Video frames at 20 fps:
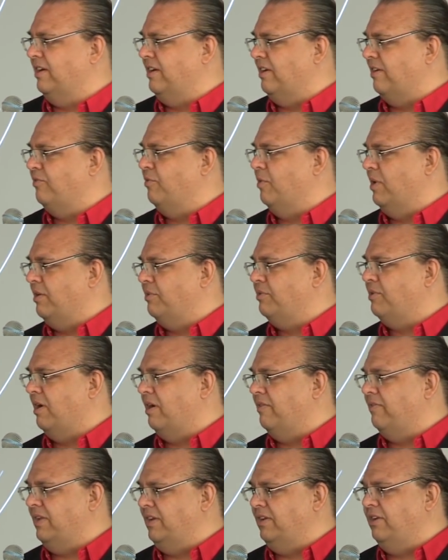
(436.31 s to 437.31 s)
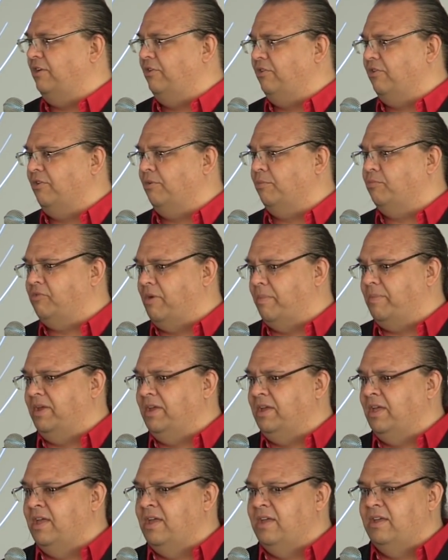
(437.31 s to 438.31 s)
enough wealth to have interior
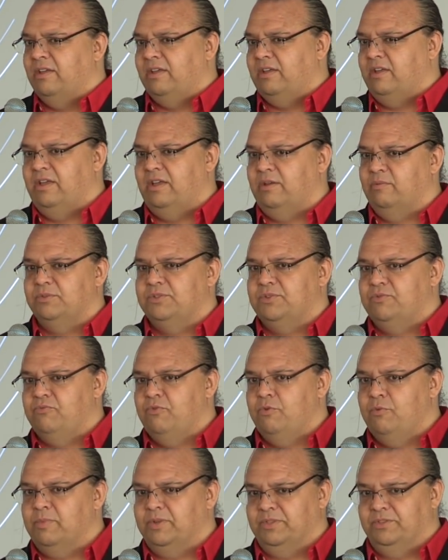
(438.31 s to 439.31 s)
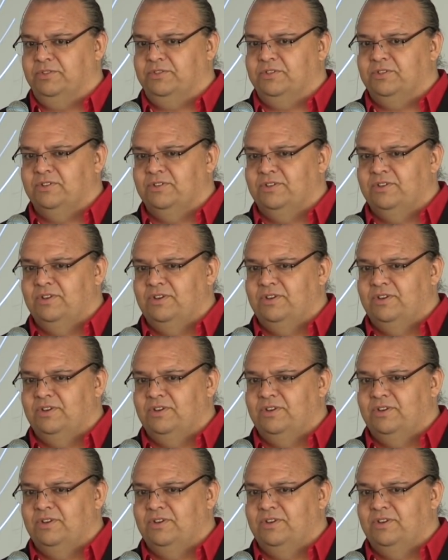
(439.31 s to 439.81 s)
plumbing, it was the Romans.